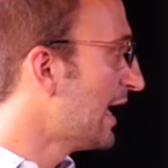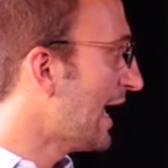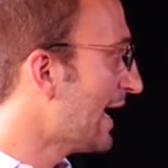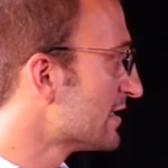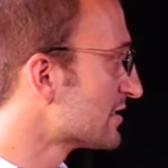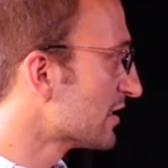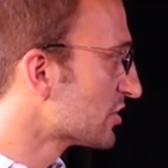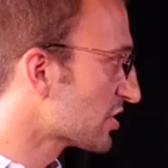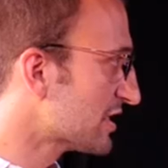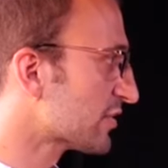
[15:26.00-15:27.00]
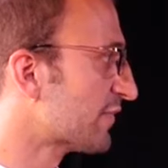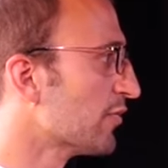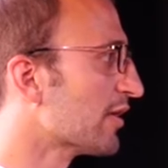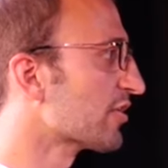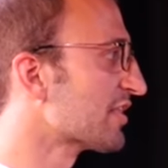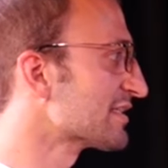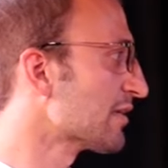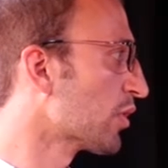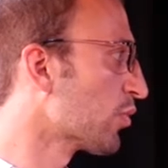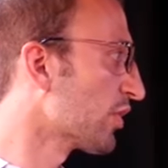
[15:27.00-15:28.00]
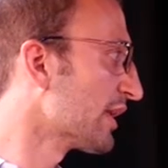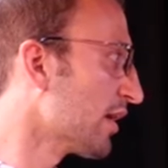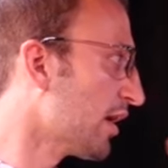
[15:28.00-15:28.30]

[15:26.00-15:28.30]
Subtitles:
And so these are a few other things that we're working